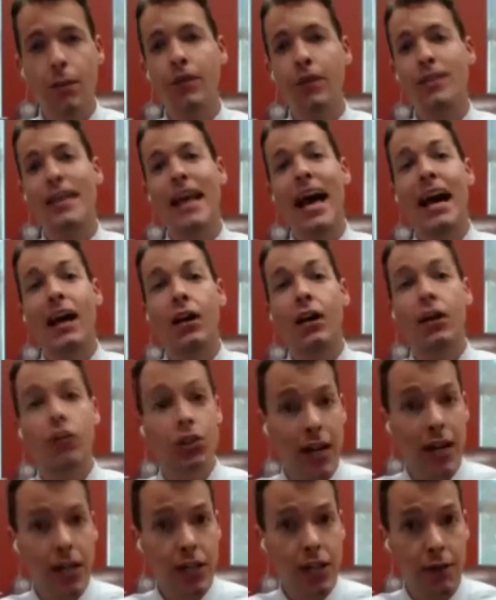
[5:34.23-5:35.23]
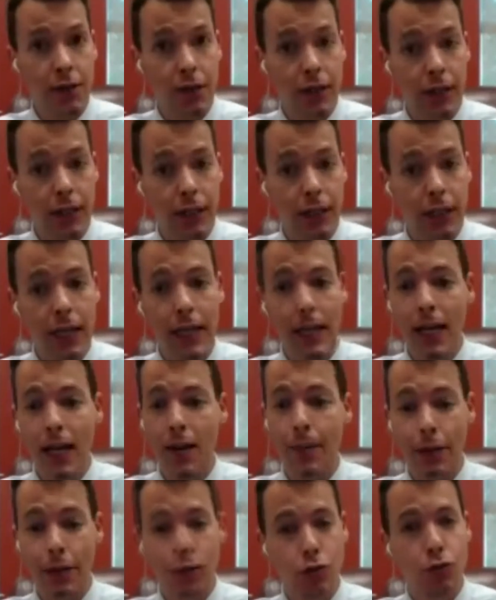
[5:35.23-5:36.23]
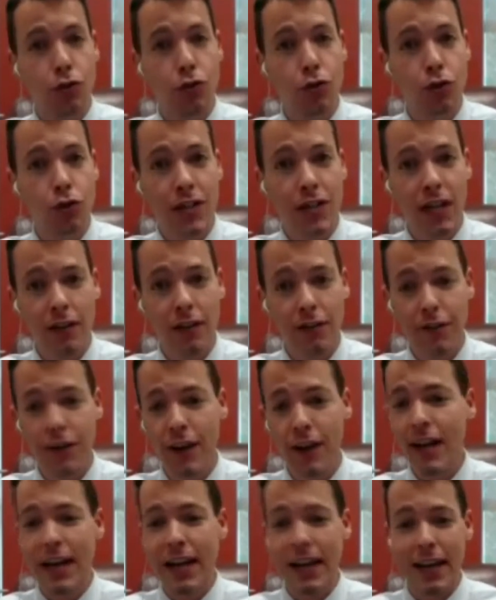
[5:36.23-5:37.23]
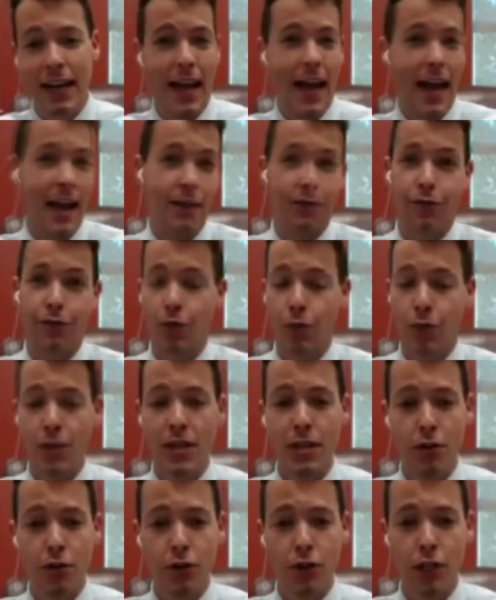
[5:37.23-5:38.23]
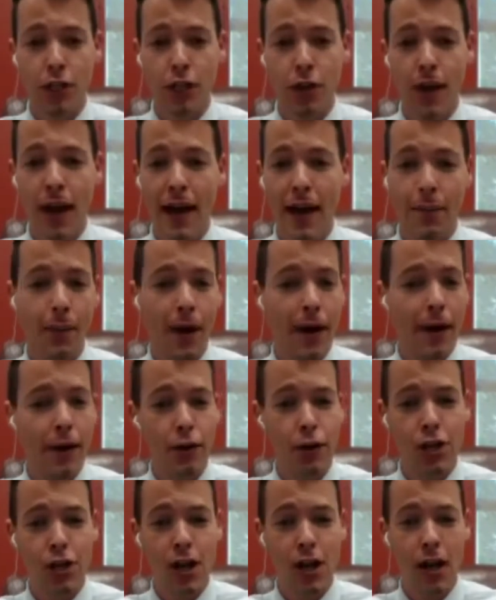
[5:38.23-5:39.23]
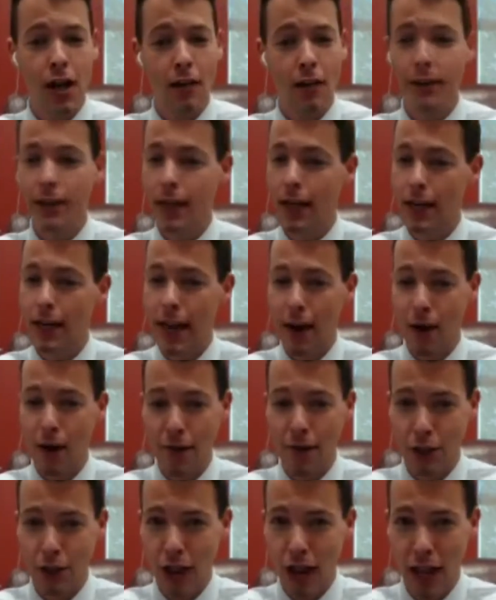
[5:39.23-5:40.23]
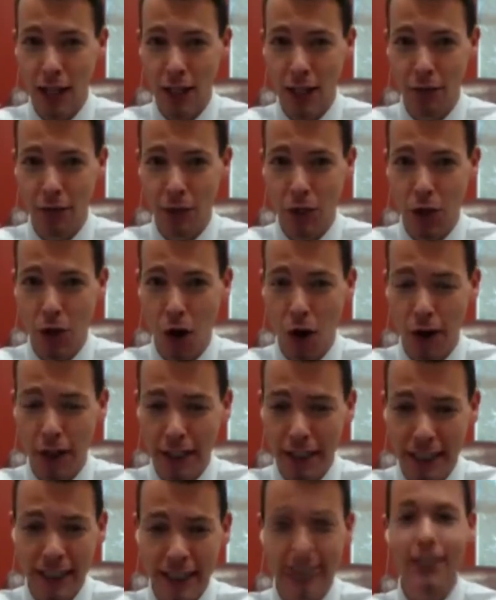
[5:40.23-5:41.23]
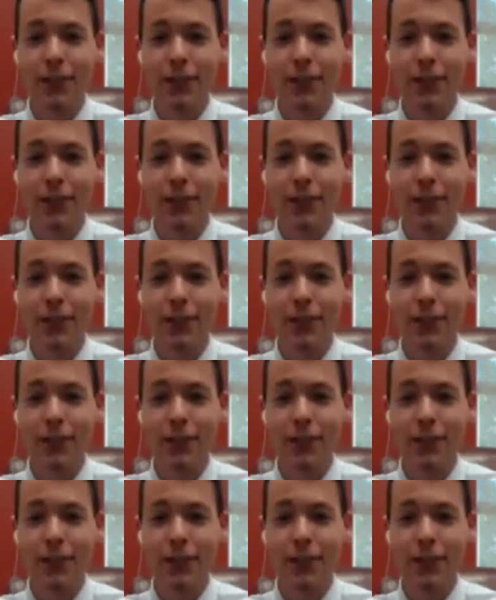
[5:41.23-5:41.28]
Because that could change everything. I mean, you yourself had 3 years ago had a minor child and now have a child of majority.